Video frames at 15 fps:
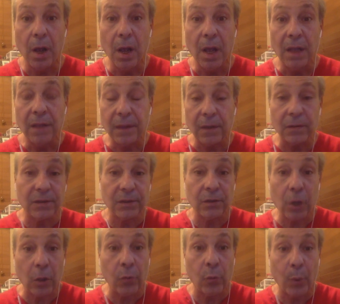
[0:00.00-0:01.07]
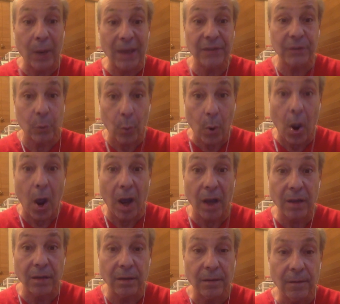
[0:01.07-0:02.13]
there's another way to walk.
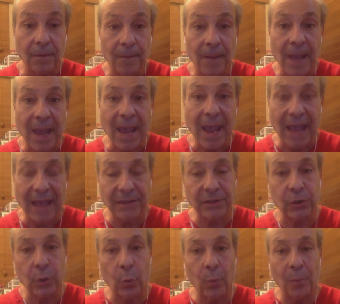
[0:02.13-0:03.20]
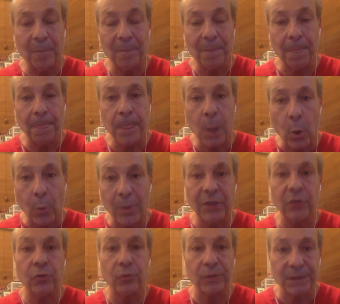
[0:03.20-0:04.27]
And so knowing
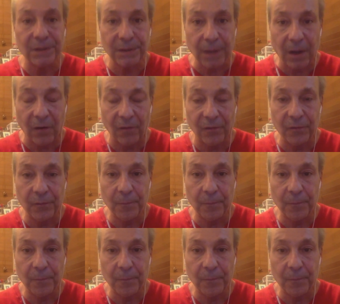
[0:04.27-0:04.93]
yourself,